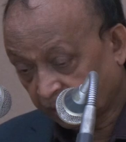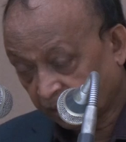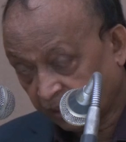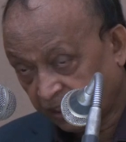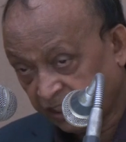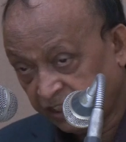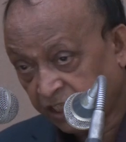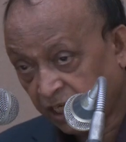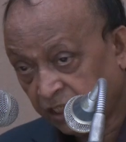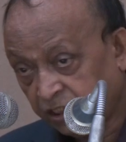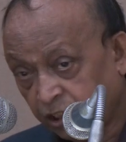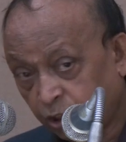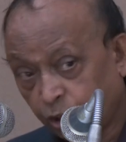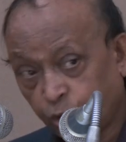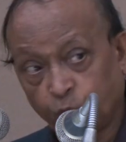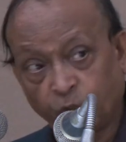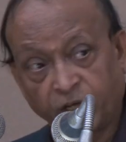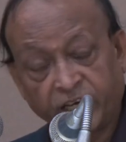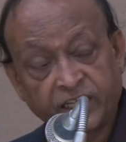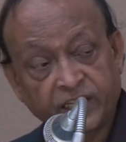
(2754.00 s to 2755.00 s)
these are the
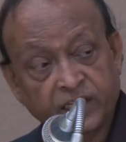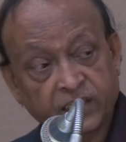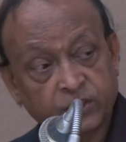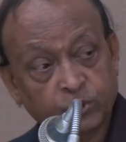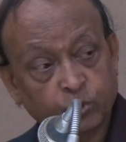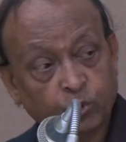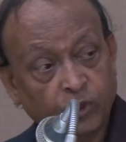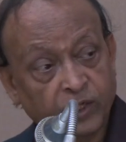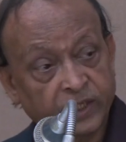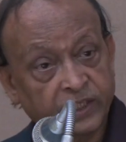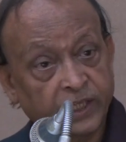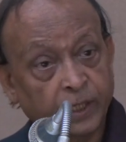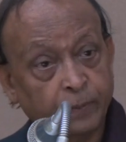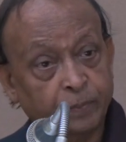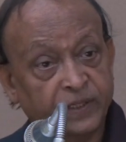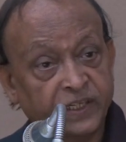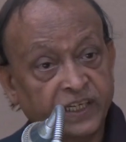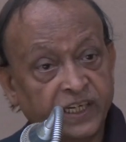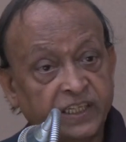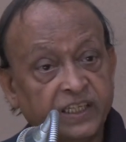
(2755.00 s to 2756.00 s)
2 areas where they
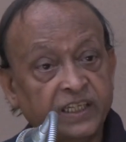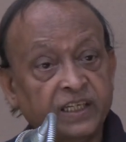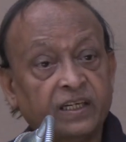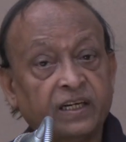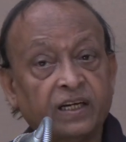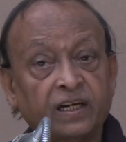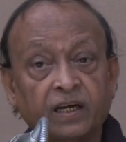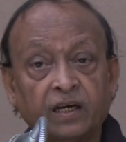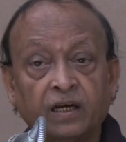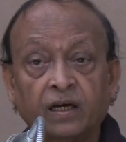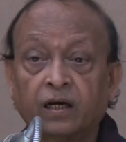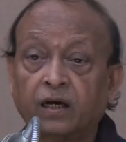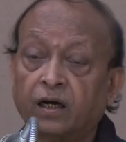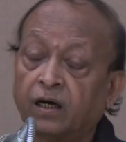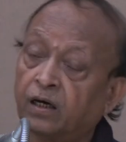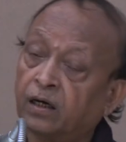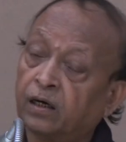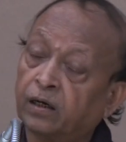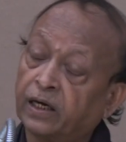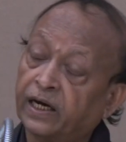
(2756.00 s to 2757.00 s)
have created
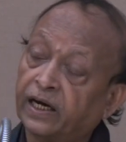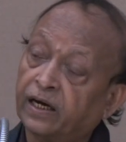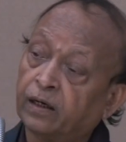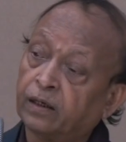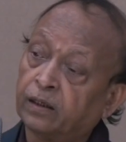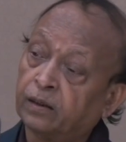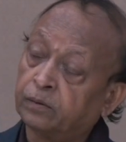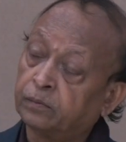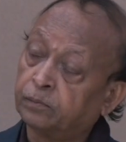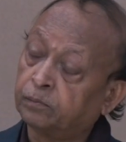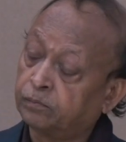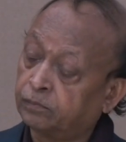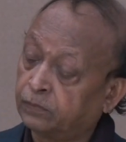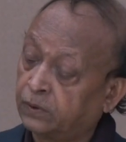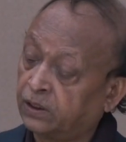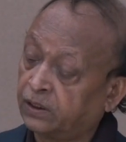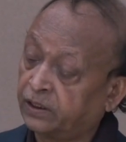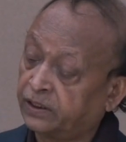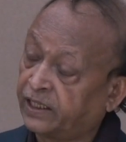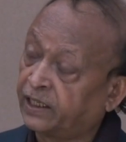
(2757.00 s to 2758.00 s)

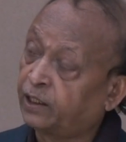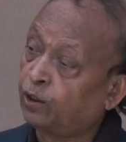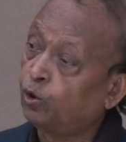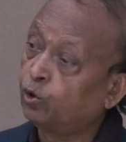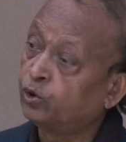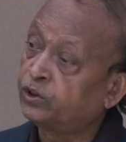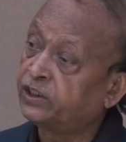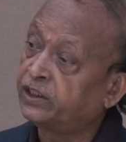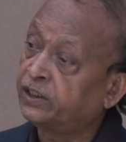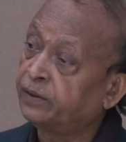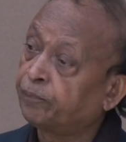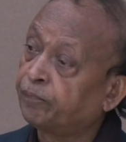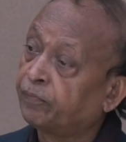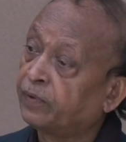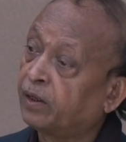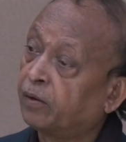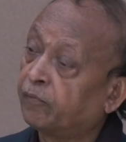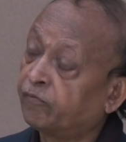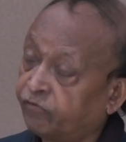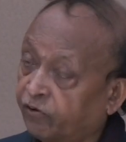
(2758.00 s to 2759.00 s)
technology
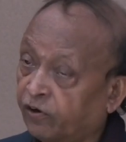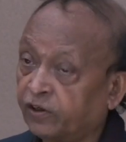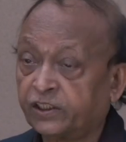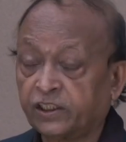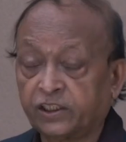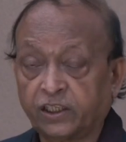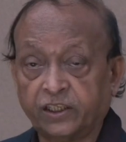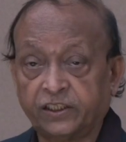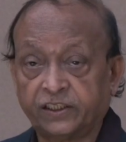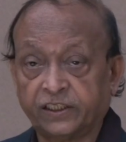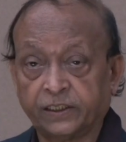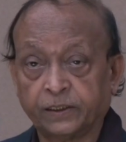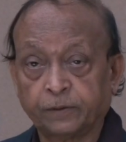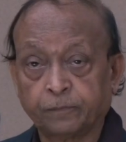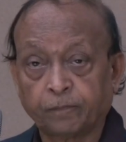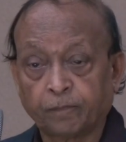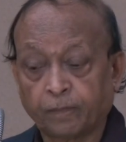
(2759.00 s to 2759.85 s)
for the country.